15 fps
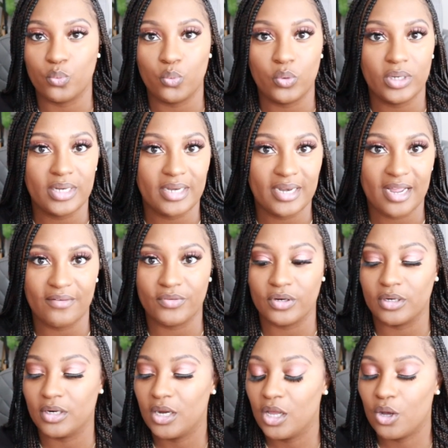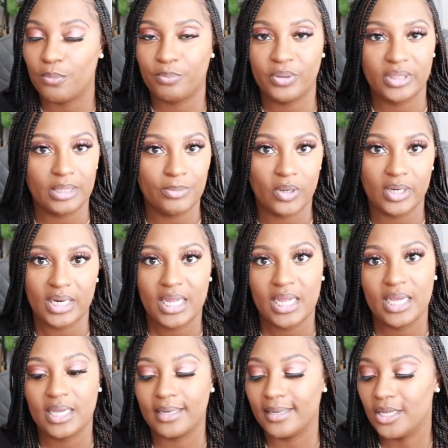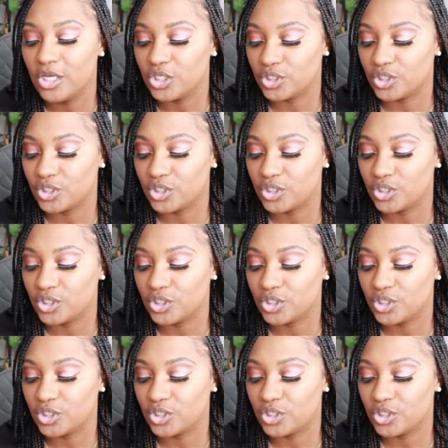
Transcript: Would never put them on again.